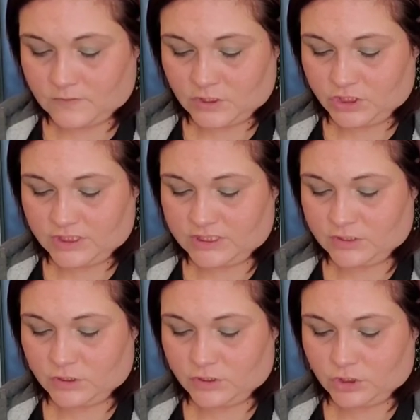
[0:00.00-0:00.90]
It
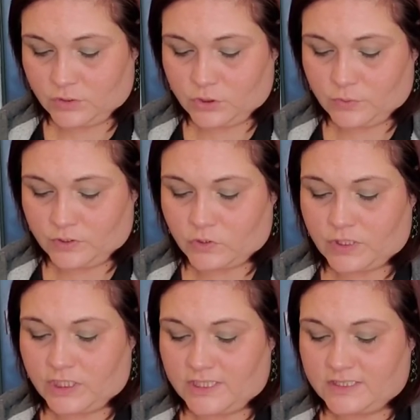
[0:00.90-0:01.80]
just shows you
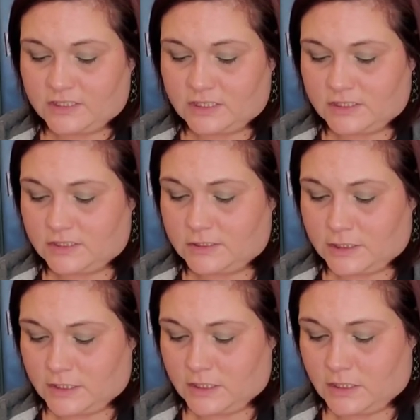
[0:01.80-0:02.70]
ingredients. It doesn't
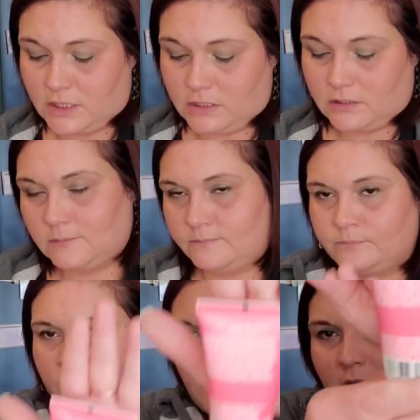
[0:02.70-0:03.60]
say like
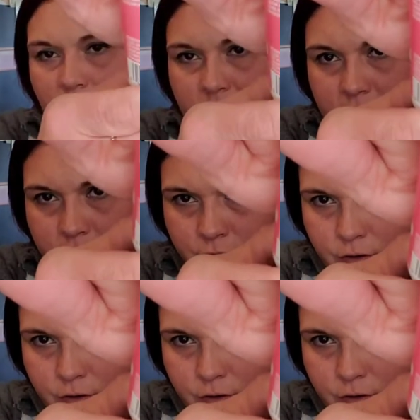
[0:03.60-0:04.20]
lather